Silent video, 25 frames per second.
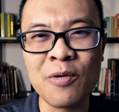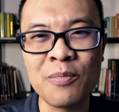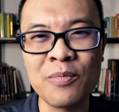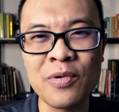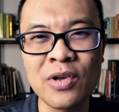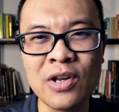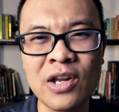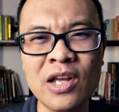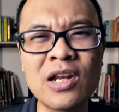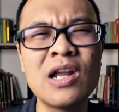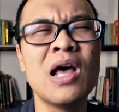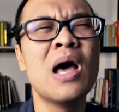
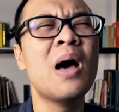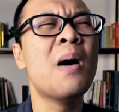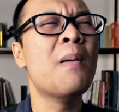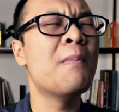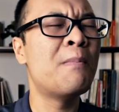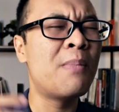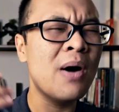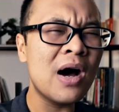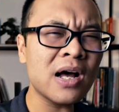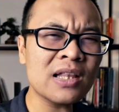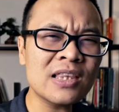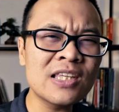opinion.
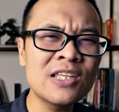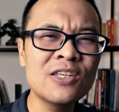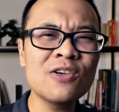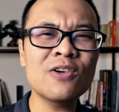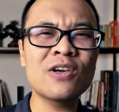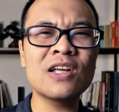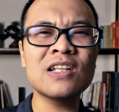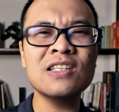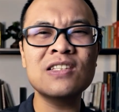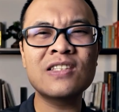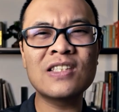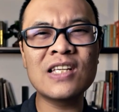But you
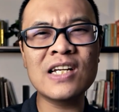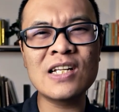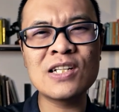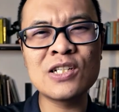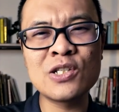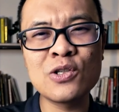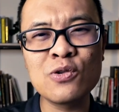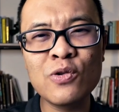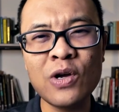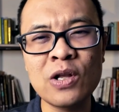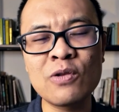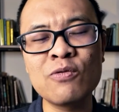can still
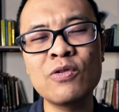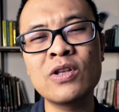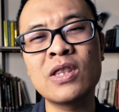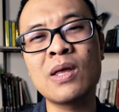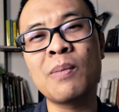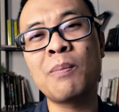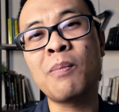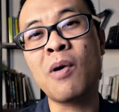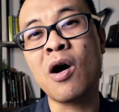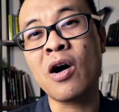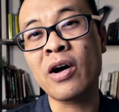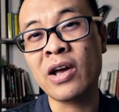do it with
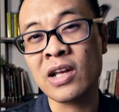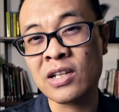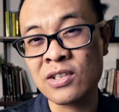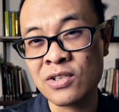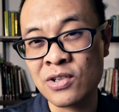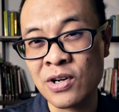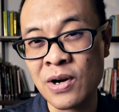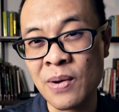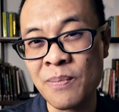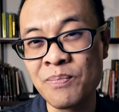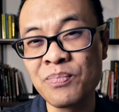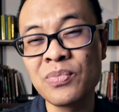the Pocket
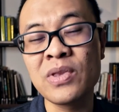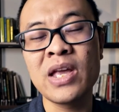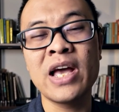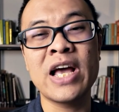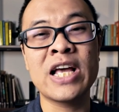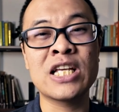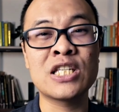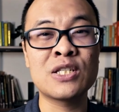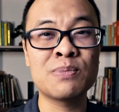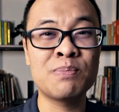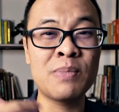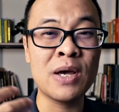3,
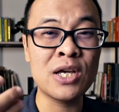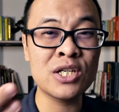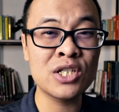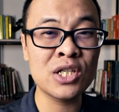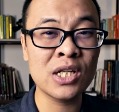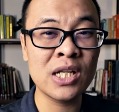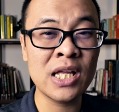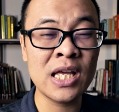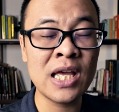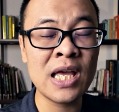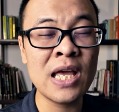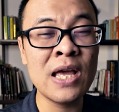
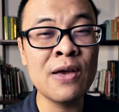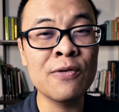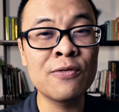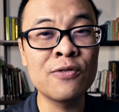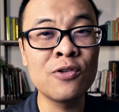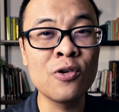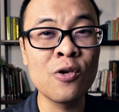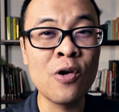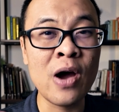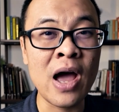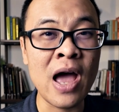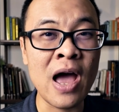especially
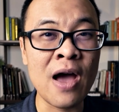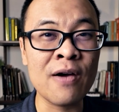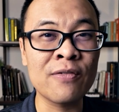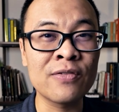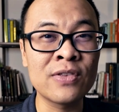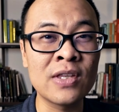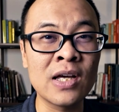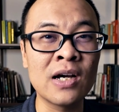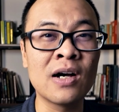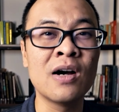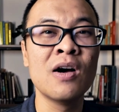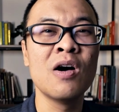if you
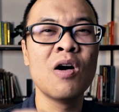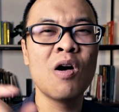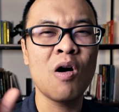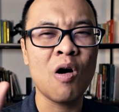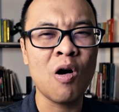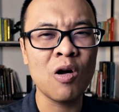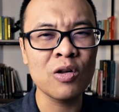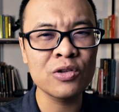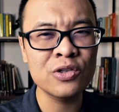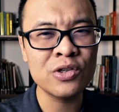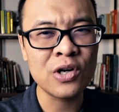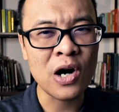have the
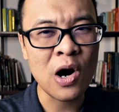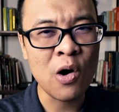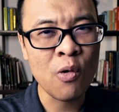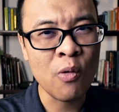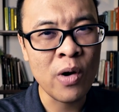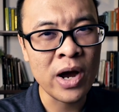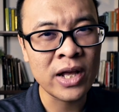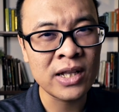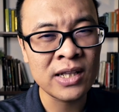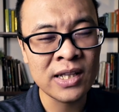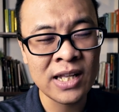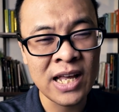ultra
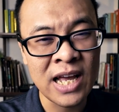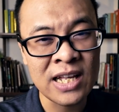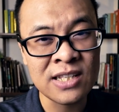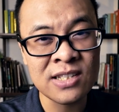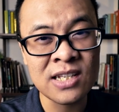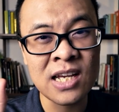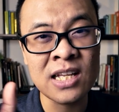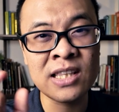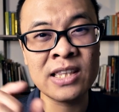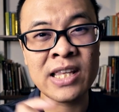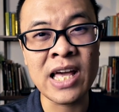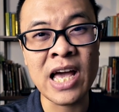wide
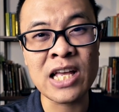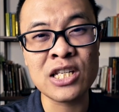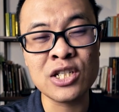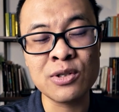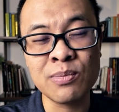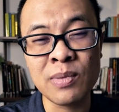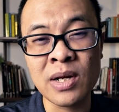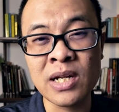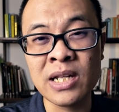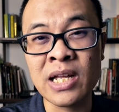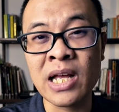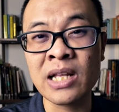lens
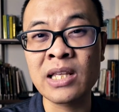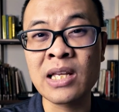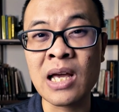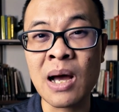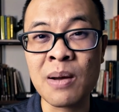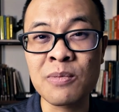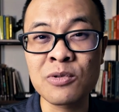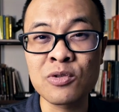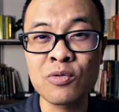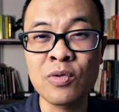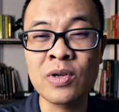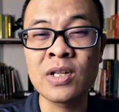attachment that
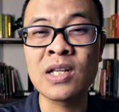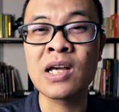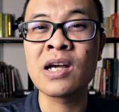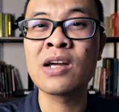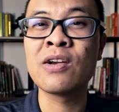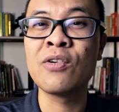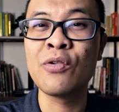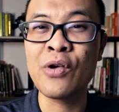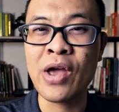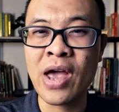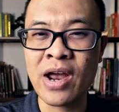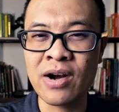comes with the
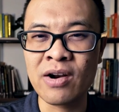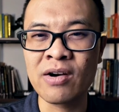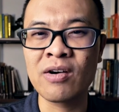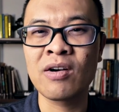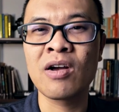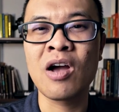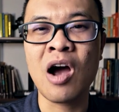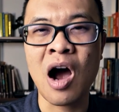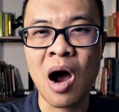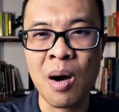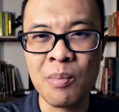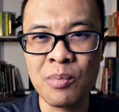creator
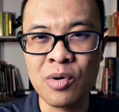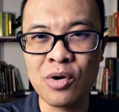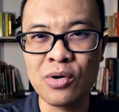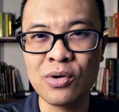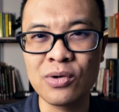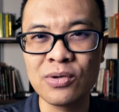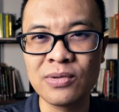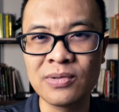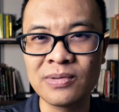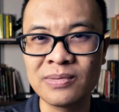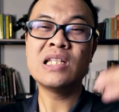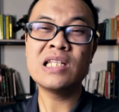
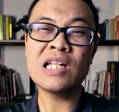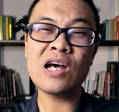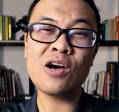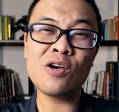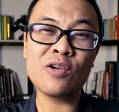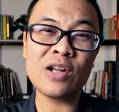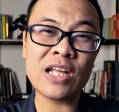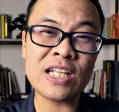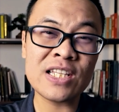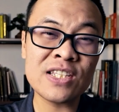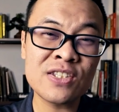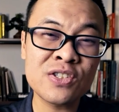combo.
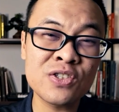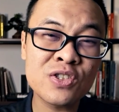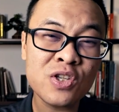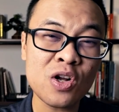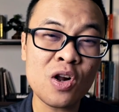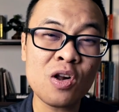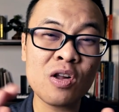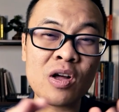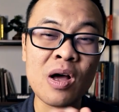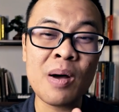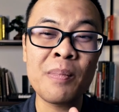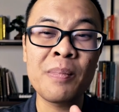Now let's
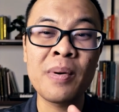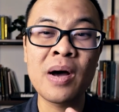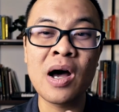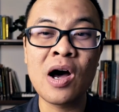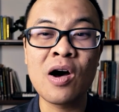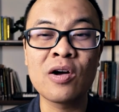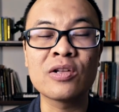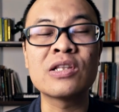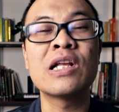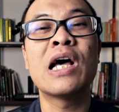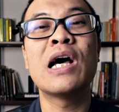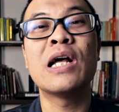talk
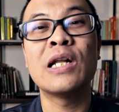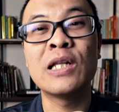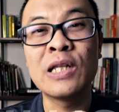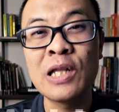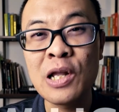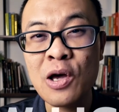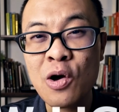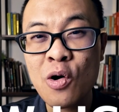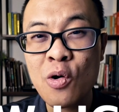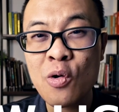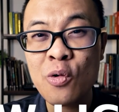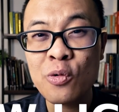about
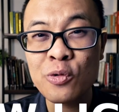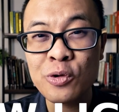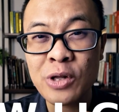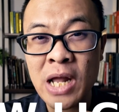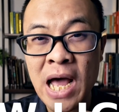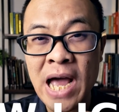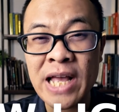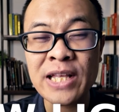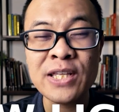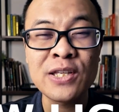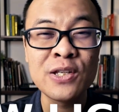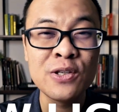low
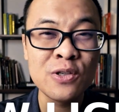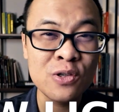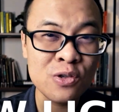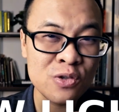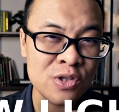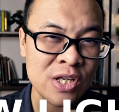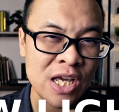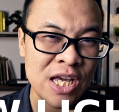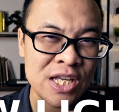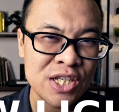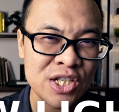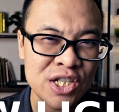light
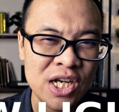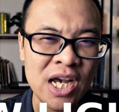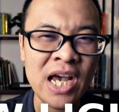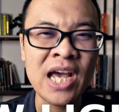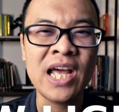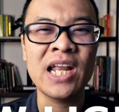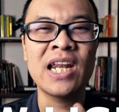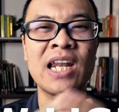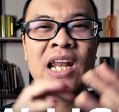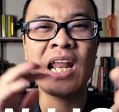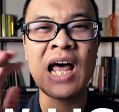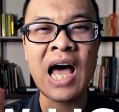usage,
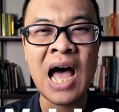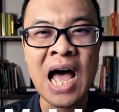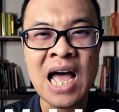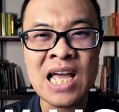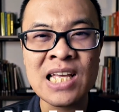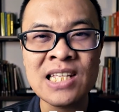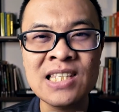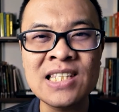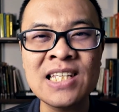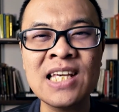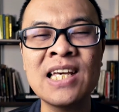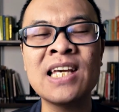and
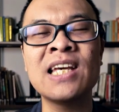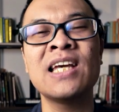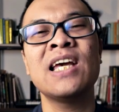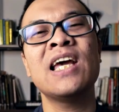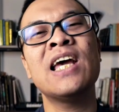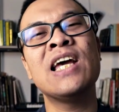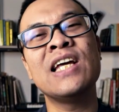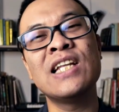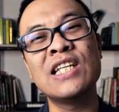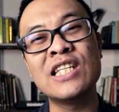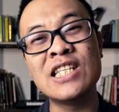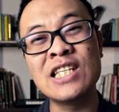I
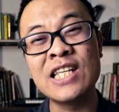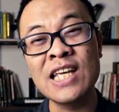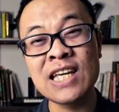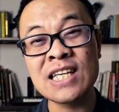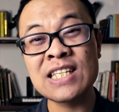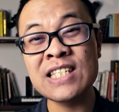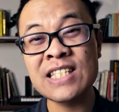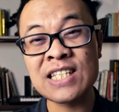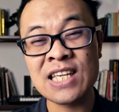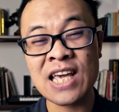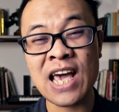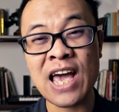think in
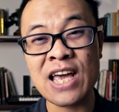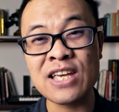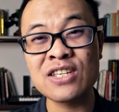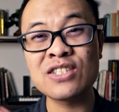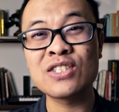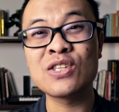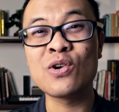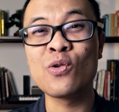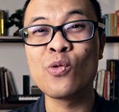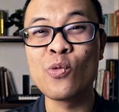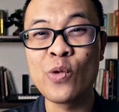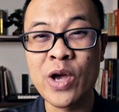this
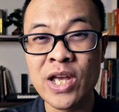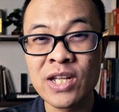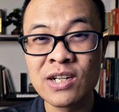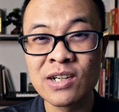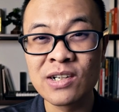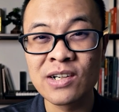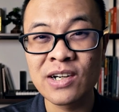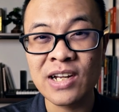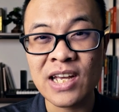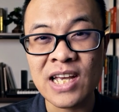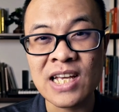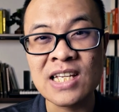case the
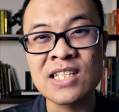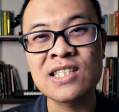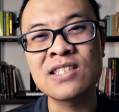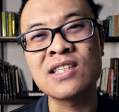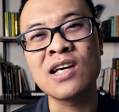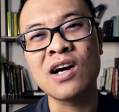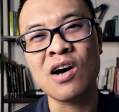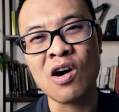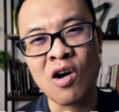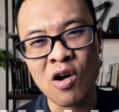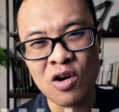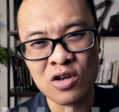winner is
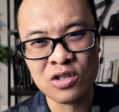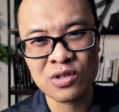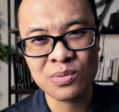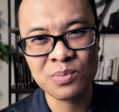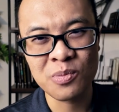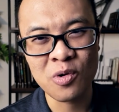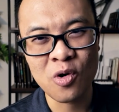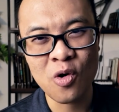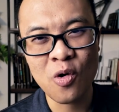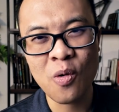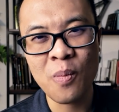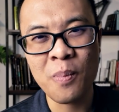the
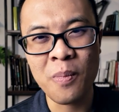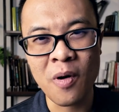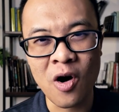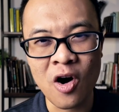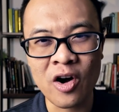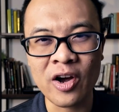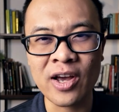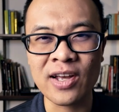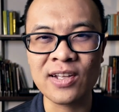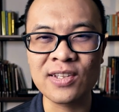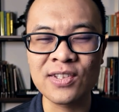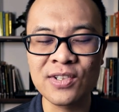Osmo
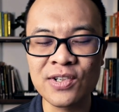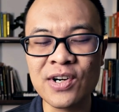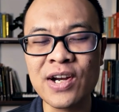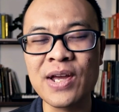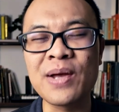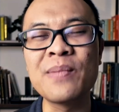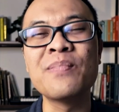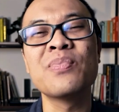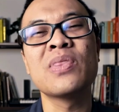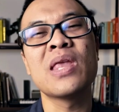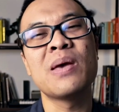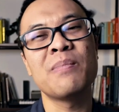Pocket
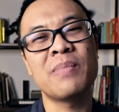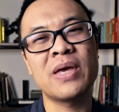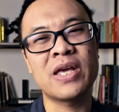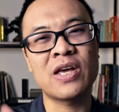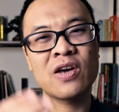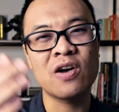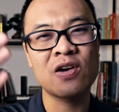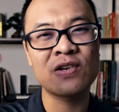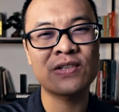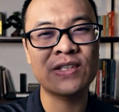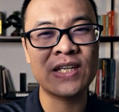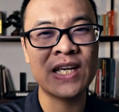3
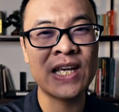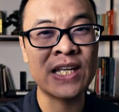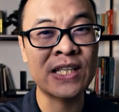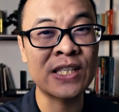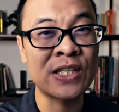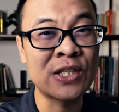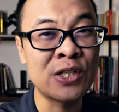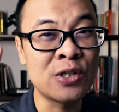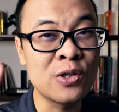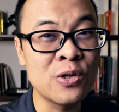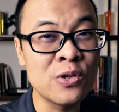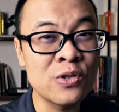because
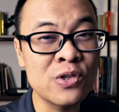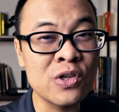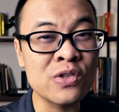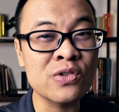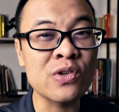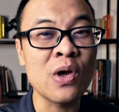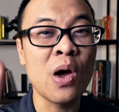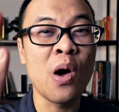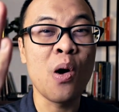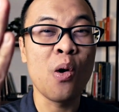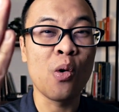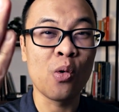it
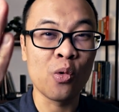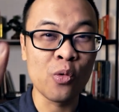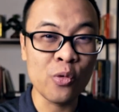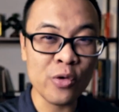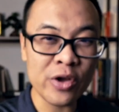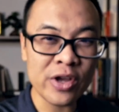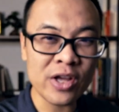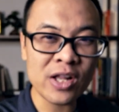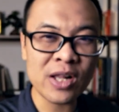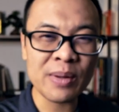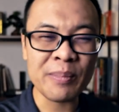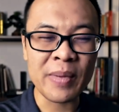uses
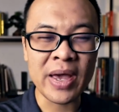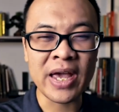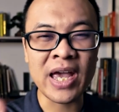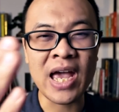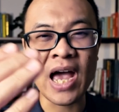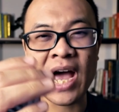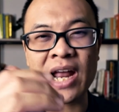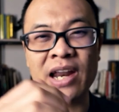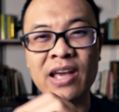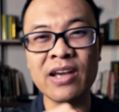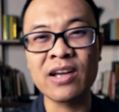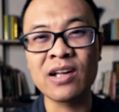real
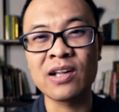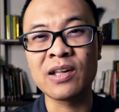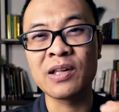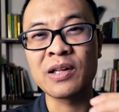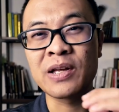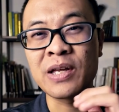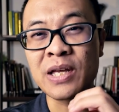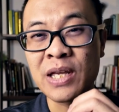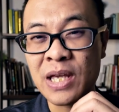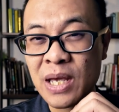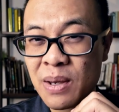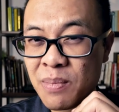
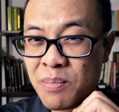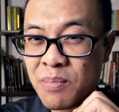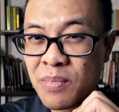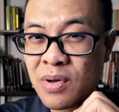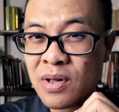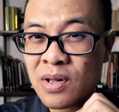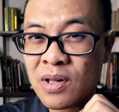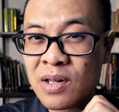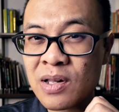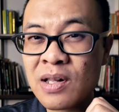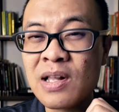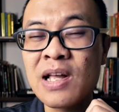mechanical
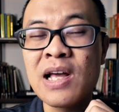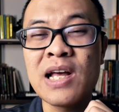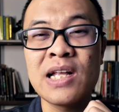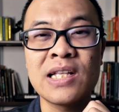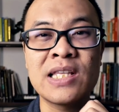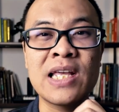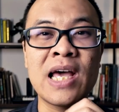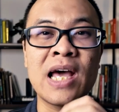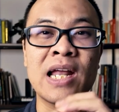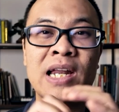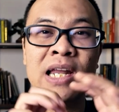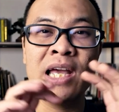gimbal.
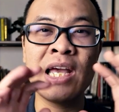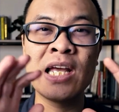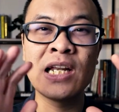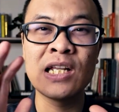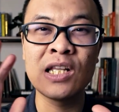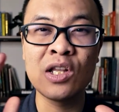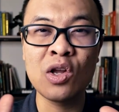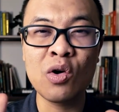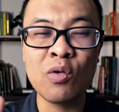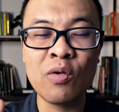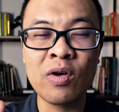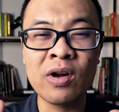Then
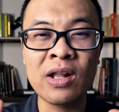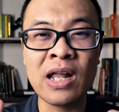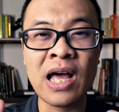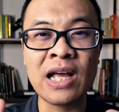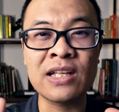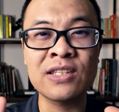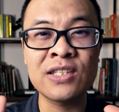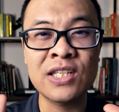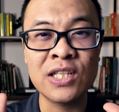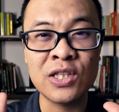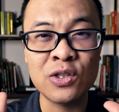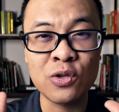in lower
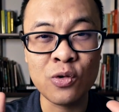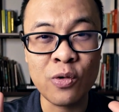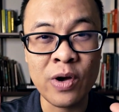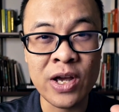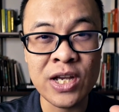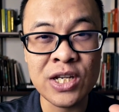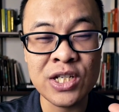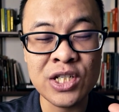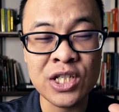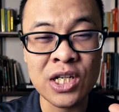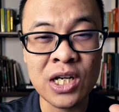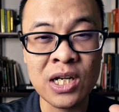light
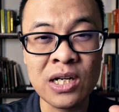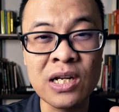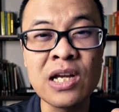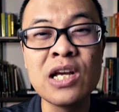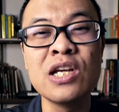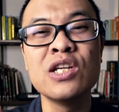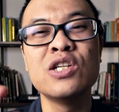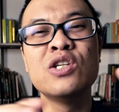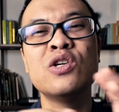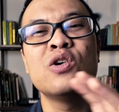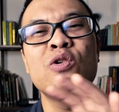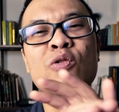
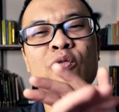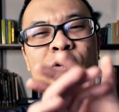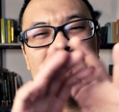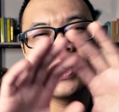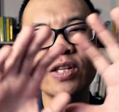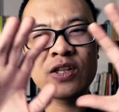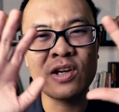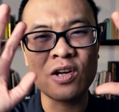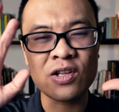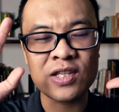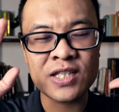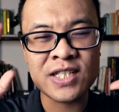situation you
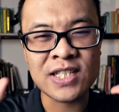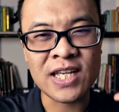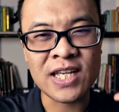will not